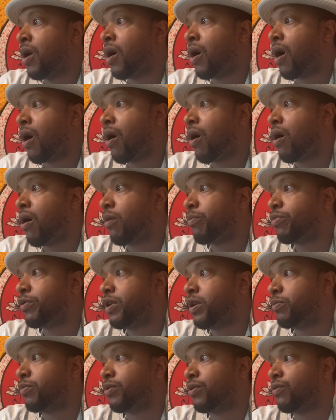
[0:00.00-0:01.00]
All
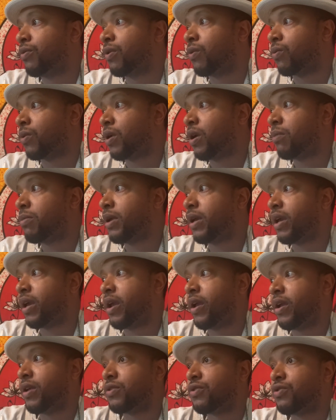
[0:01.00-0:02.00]
people will rub their
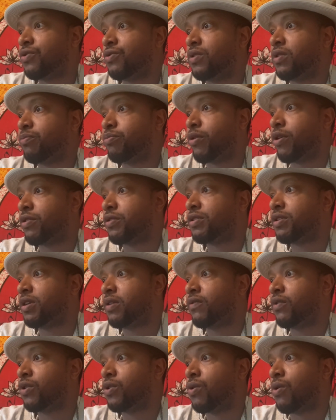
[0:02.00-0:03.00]
hands to the person
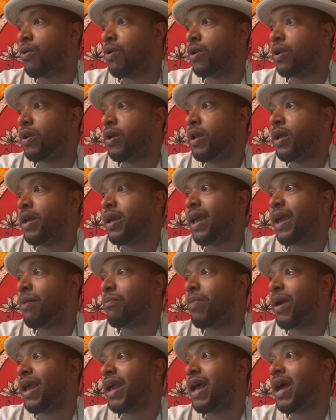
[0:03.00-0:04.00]
of the corner and
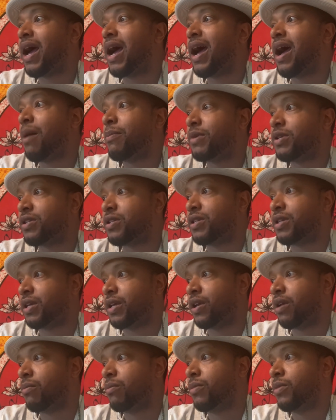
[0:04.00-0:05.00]
pay homage to
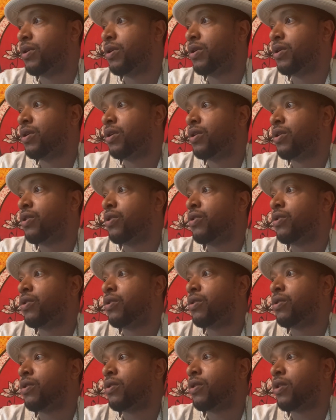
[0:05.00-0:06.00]
him.
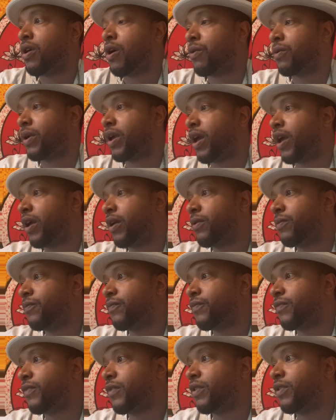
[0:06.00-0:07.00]
Okay?
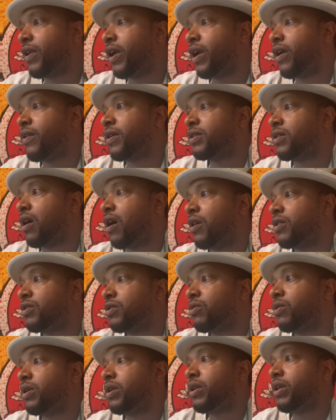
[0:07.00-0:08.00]
There is
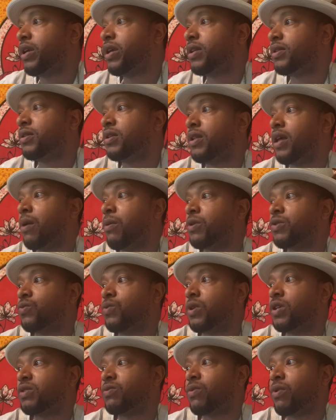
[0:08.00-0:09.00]
also a deity that was
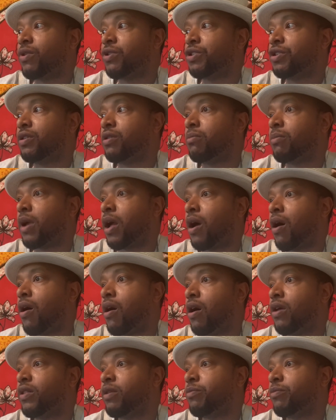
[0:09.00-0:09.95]
once worshipped by all the